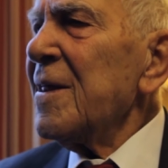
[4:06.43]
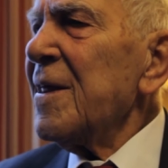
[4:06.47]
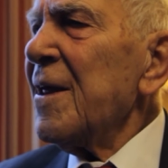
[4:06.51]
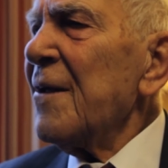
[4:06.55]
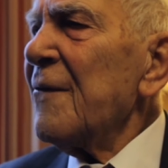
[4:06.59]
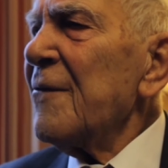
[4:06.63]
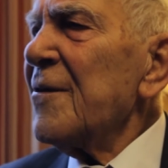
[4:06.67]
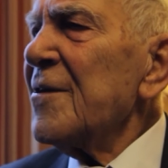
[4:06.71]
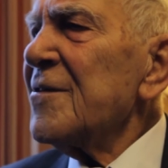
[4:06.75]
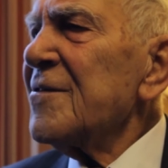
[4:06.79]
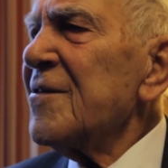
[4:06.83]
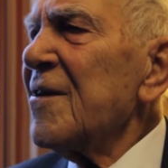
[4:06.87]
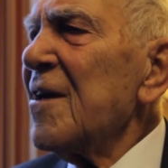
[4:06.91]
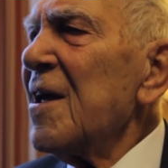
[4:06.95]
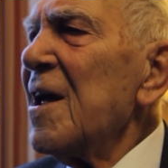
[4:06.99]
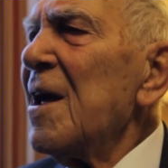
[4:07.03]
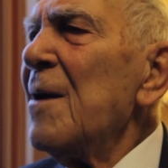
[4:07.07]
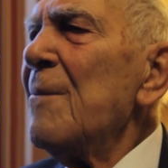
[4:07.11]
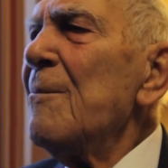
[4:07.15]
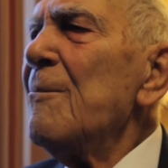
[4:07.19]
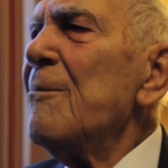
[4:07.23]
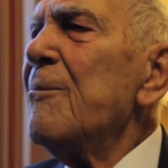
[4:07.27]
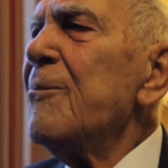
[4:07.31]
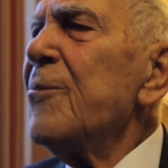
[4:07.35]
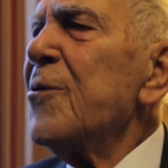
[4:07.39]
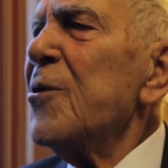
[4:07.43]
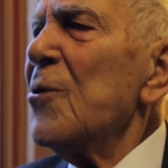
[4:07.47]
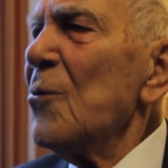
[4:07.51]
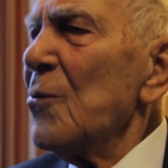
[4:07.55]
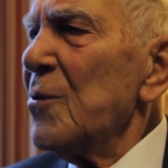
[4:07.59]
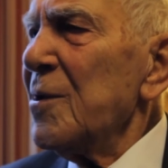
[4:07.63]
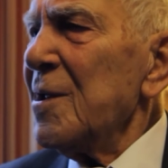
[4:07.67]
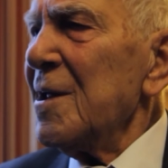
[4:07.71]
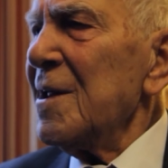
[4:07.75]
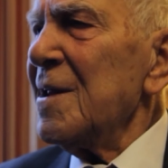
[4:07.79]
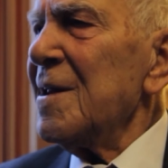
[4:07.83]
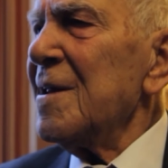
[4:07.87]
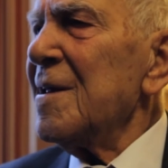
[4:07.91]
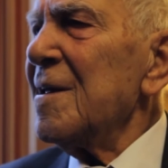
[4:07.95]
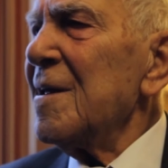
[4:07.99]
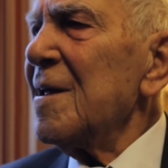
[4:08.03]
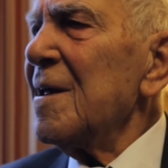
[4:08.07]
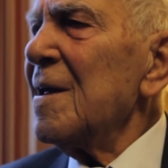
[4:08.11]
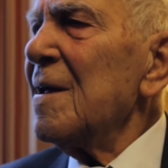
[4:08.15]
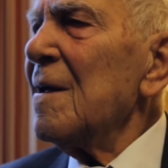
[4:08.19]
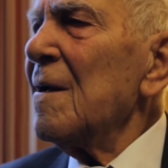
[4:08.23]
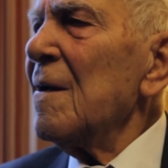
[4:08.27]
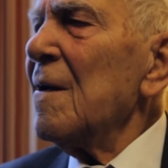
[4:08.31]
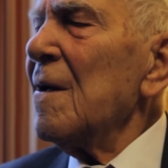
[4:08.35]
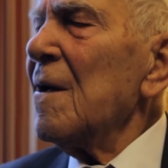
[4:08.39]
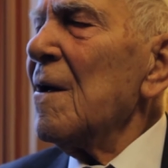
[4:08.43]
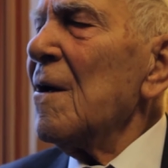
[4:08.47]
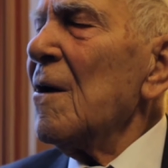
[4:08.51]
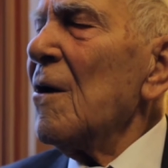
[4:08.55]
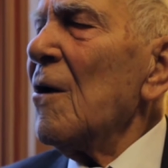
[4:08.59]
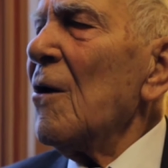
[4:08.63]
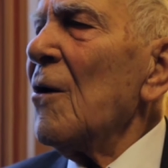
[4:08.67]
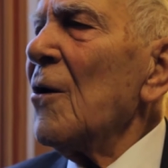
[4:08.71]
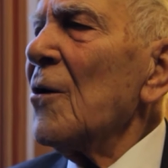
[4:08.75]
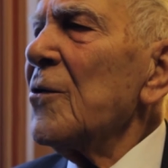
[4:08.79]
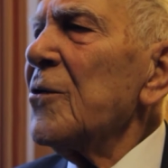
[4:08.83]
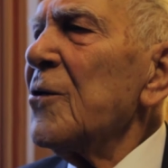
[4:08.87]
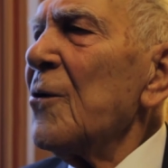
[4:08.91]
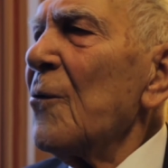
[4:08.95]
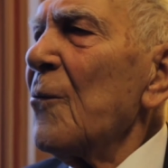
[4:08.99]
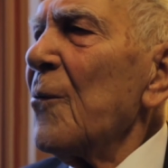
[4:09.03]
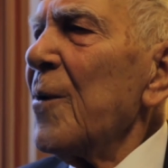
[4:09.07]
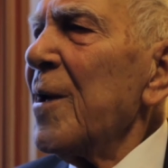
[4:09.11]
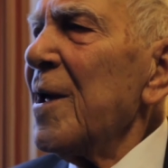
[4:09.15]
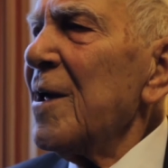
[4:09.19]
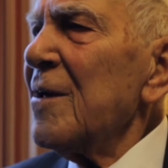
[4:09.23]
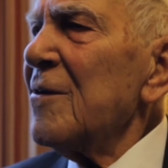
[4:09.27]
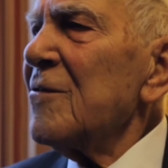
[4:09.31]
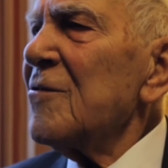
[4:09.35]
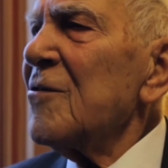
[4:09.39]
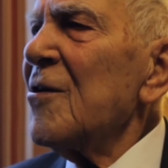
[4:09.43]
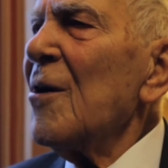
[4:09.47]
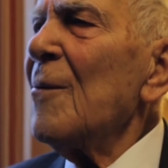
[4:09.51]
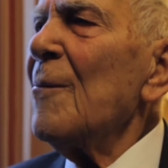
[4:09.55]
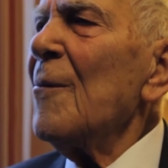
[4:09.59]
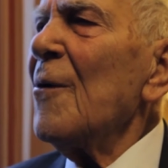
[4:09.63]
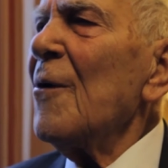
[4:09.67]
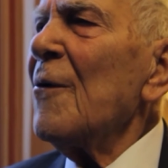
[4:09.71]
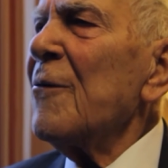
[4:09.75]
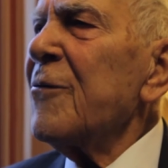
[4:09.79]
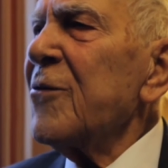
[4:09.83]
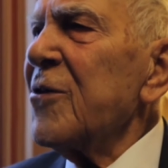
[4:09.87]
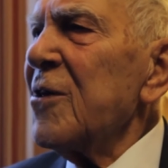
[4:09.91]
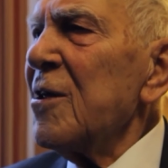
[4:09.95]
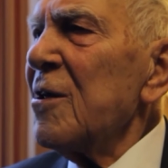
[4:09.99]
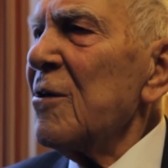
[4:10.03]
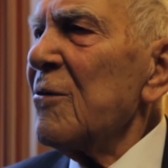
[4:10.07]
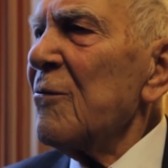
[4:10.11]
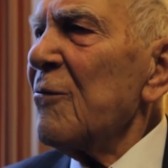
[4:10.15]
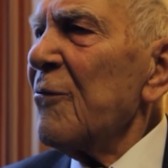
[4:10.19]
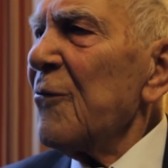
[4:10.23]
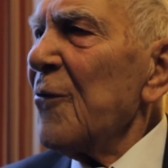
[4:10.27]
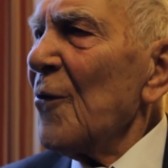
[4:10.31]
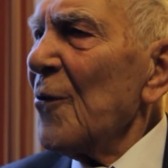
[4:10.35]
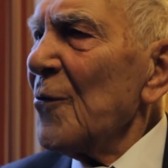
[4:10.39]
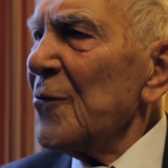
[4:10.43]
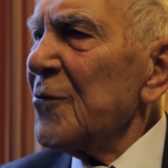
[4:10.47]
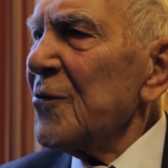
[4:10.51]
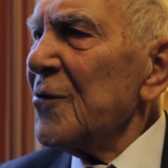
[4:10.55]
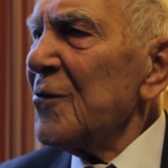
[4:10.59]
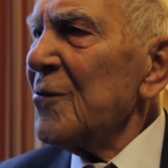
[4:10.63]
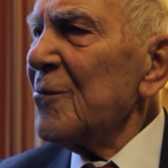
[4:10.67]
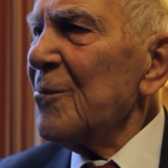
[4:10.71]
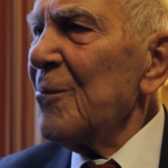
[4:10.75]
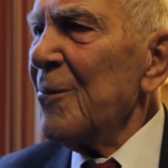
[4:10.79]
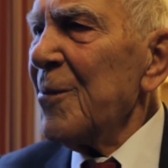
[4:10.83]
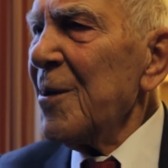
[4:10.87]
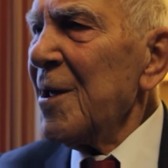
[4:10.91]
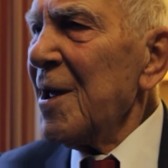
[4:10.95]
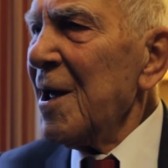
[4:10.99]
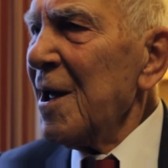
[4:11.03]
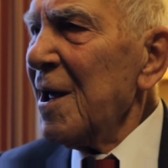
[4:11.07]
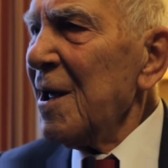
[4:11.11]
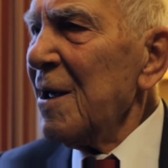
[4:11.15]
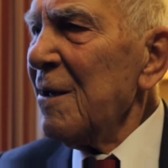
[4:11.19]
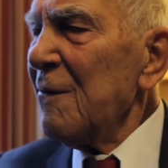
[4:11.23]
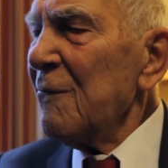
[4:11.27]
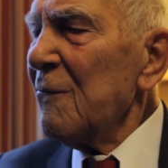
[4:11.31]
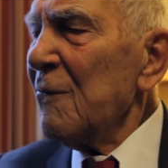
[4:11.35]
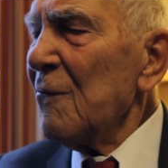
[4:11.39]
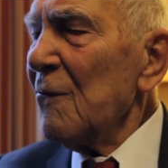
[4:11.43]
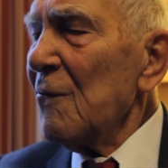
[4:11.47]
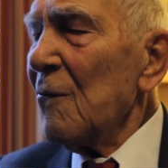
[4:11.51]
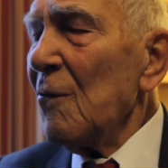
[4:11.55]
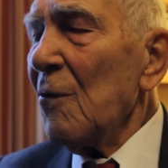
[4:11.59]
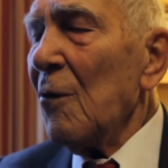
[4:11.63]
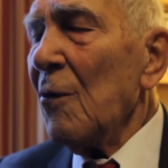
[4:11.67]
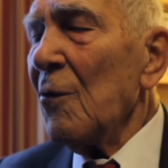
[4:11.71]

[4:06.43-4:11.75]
There is impunity on the way some of these forces behave,